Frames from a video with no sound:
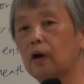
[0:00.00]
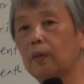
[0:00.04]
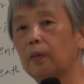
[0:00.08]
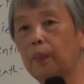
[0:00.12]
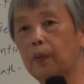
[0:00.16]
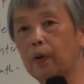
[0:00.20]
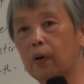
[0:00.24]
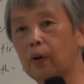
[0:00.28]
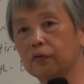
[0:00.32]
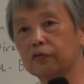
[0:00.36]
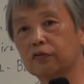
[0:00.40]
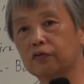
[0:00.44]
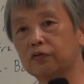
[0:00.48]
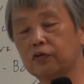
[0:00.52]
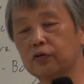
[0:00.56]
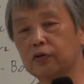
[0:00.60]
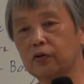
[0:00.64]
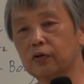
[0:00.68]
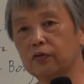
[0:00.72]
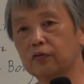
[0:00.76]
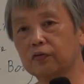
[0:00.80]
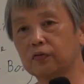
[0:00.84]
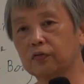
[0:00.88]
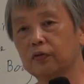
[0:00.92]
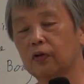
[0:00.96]

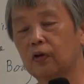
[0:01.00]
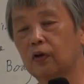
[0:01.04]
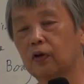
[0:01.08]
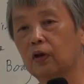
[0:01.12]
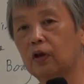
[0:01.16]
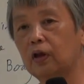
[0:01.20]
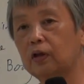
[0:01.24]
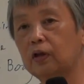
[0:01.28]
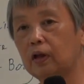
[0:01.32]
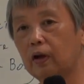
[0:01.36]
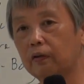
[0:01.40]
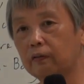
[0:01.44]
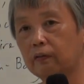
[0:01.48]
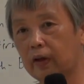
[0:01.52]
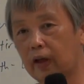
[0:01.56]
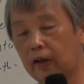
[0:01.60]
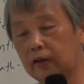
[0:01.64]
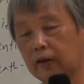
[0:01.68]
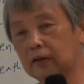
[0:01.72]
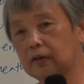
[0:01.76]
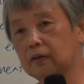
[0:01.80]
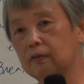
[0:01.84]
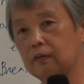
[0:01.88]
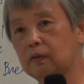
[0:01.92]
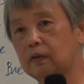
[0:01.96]
postures, in our
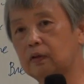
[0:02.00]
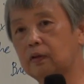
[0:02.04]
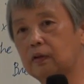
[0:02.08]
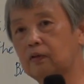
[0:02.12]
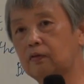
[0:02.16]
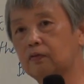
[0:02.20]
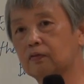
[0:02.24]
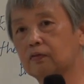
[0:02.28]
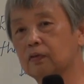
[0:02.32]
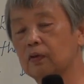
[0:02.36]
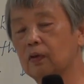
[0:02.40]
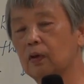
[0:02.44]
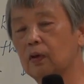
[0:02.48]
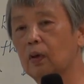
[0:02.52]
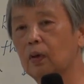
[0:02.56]
activities,